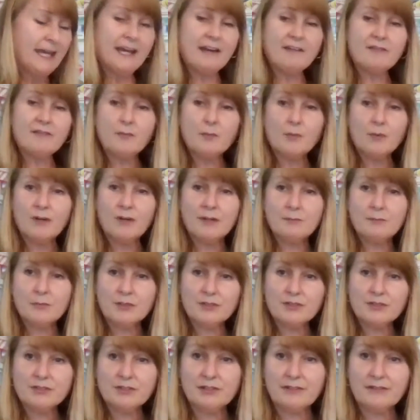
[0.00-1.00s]
have one
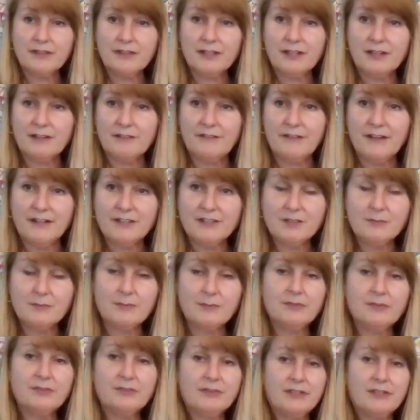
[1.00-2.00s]
more serving of
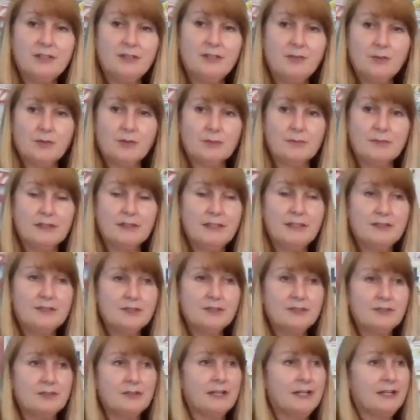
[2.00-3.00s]
vegetables than you normally
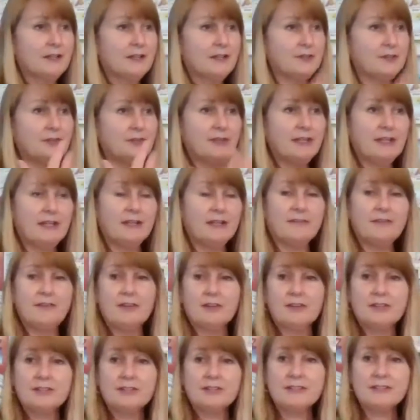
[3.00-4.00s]
do. So again, if
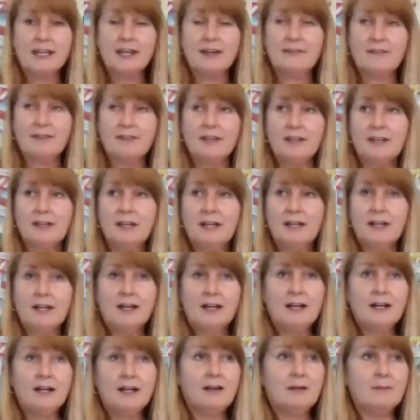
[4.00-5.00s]
you're just having,
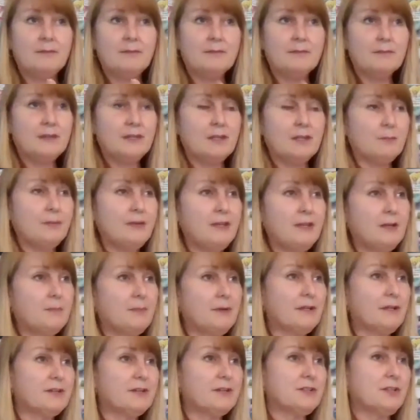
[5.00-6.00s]
um, you know, peanut
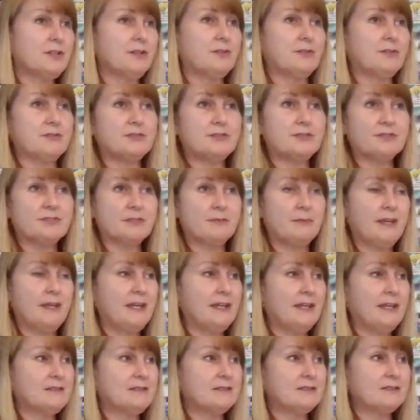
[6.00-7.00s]
butter toast or some
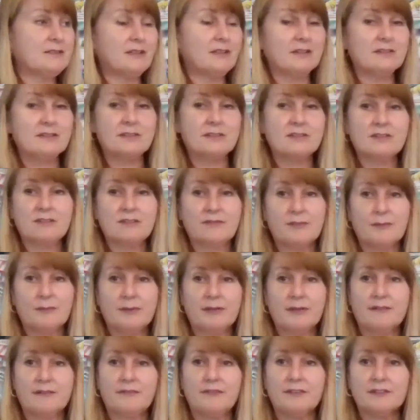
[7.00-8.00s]
eggs and sausages for
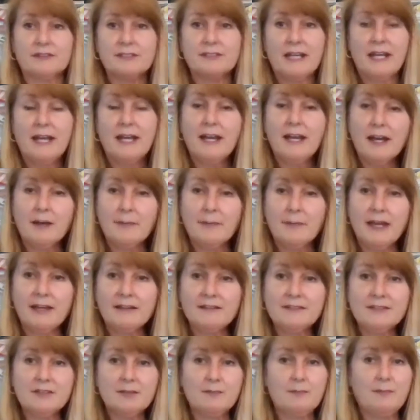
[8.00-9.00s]
breakfast, um,
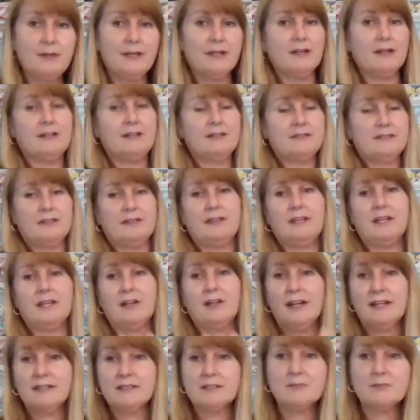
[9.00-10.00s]
add some berries in
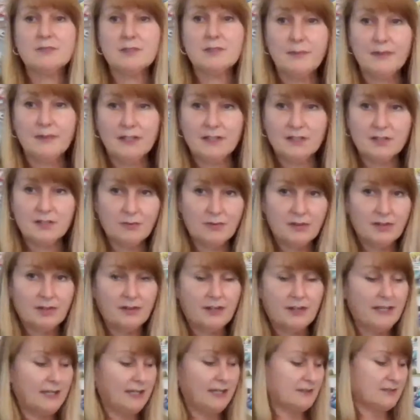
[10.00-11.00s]
there, add some spinach with
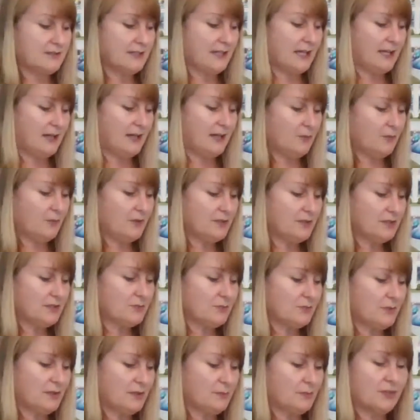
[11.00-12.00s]
your eggs, add
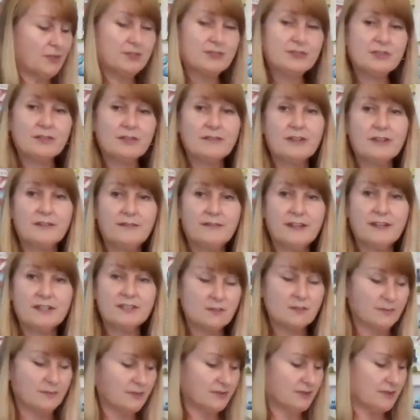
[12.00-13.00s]
just one more serving of
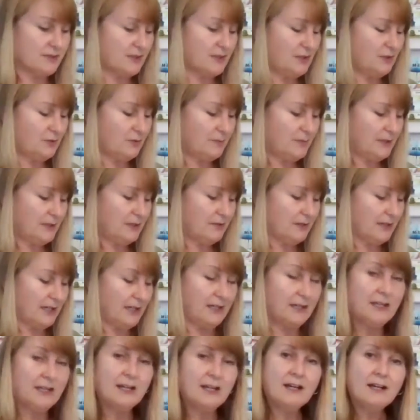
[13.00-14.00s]
vegetables and you'll be
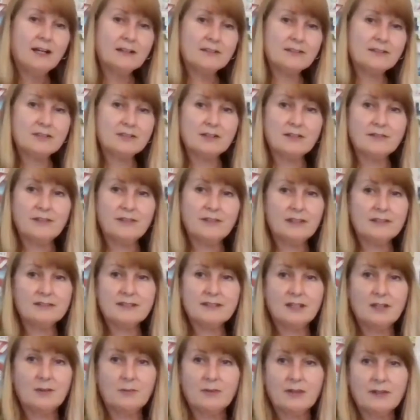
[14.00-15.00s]
great. A serving
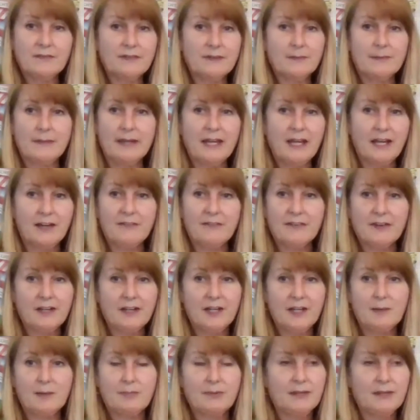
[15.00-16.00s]
is anywhere from a half a
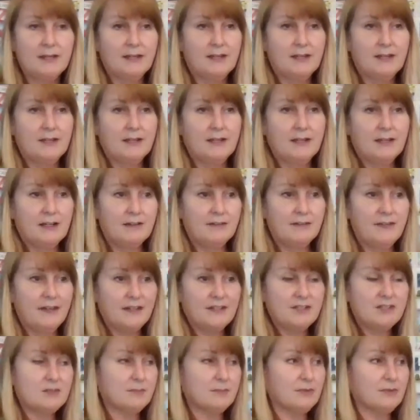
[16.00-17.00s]
cup of
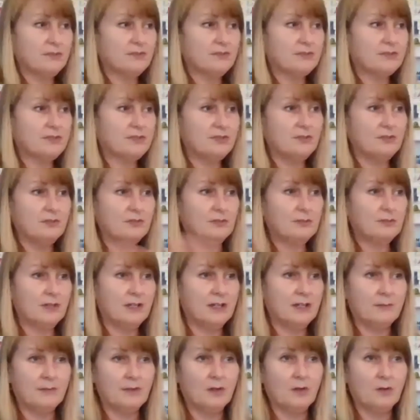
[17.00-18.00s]
vegetables to
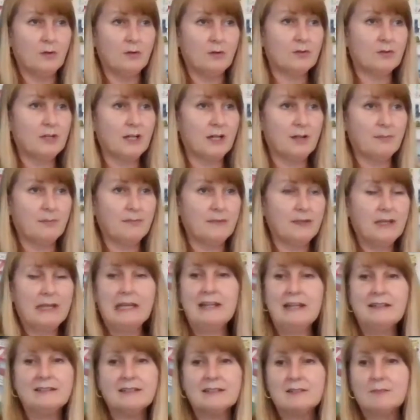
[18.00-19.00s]
um, a whole cup.
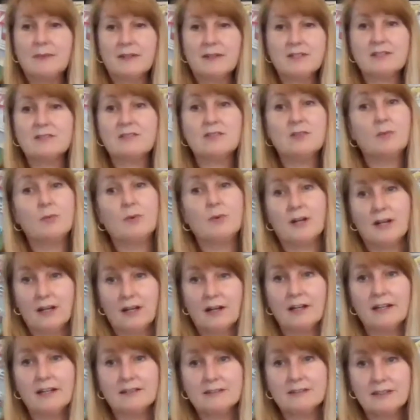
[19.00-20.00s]
It's as much as you want.
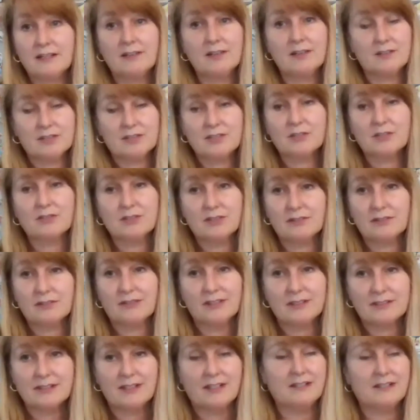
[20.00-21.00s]
Honestly, there's no
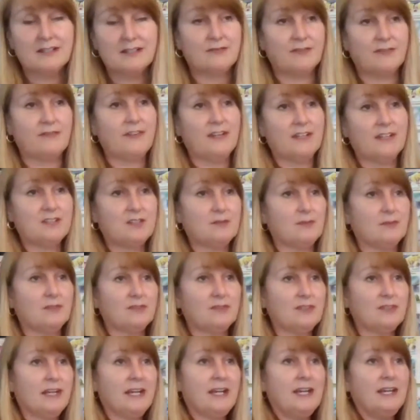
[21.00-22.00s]
serving size for
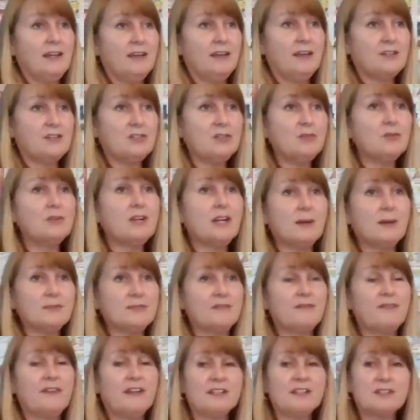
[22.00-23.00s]
vegetables. It, two
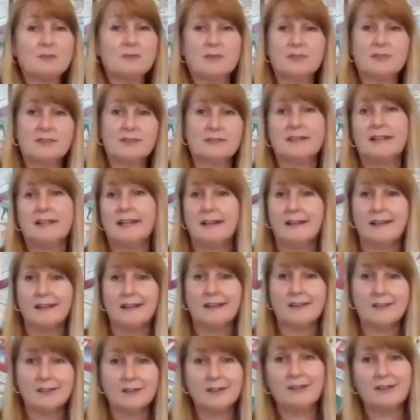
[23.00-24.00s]
cups of vegetables is like
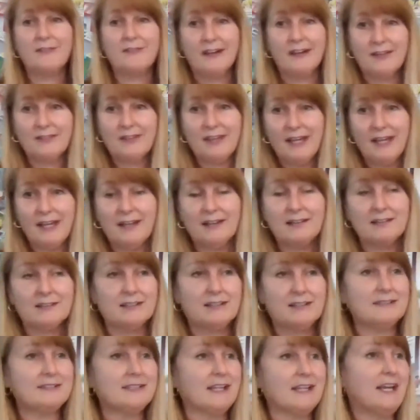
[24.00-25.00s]
35
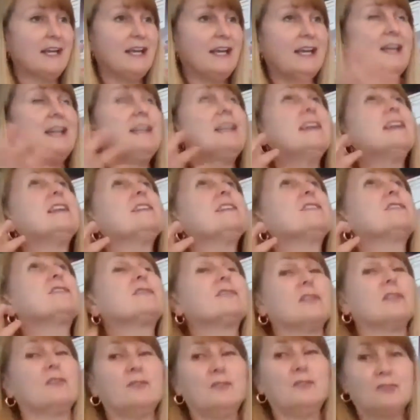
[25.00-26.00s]
calories and it is
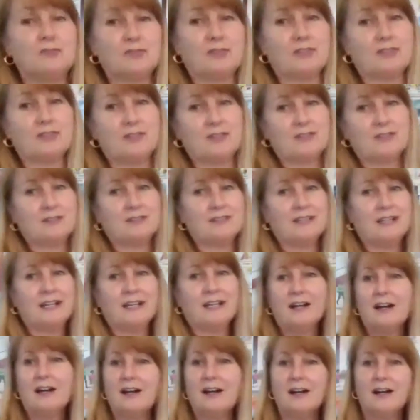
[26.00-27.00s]
so nutritious.
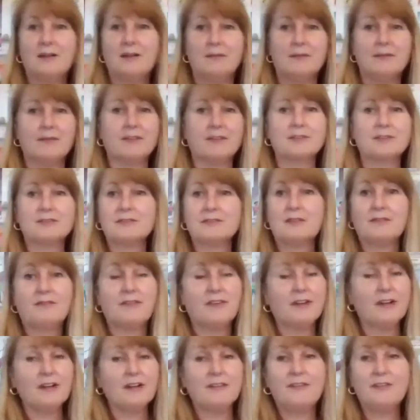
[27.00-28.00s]
Um, there's
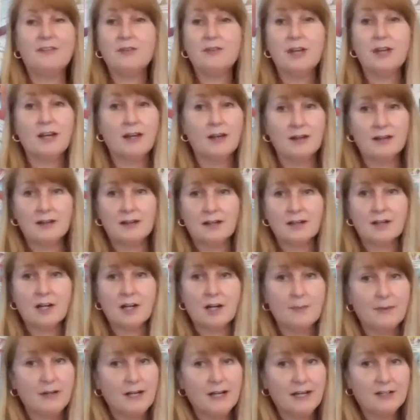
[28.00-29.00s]
very few cal uh,
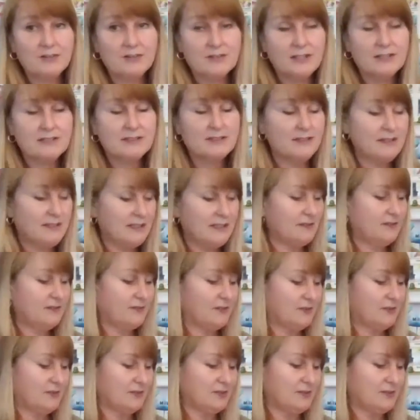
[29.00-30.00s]
carbohydrates in these
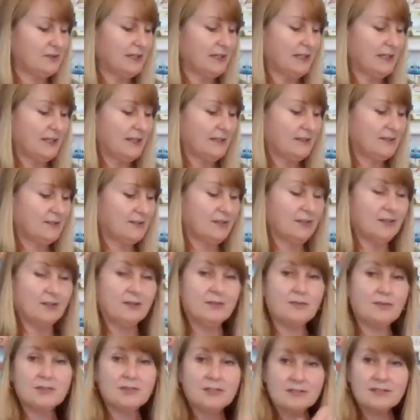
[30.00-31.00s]
foods.
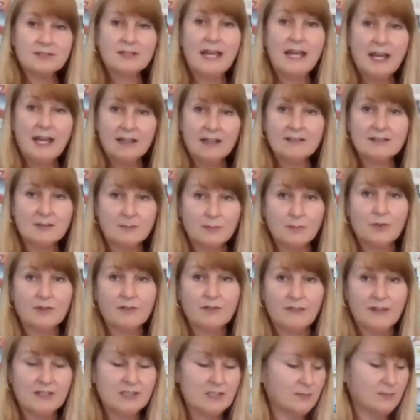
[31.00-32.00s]
So just add some
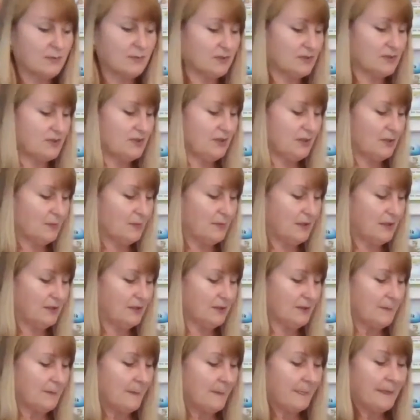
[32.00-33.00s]
more vegetables to your
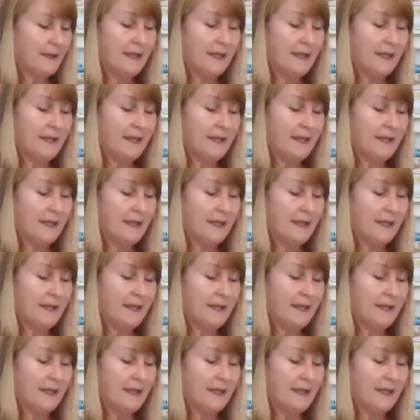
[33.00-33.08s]
meal.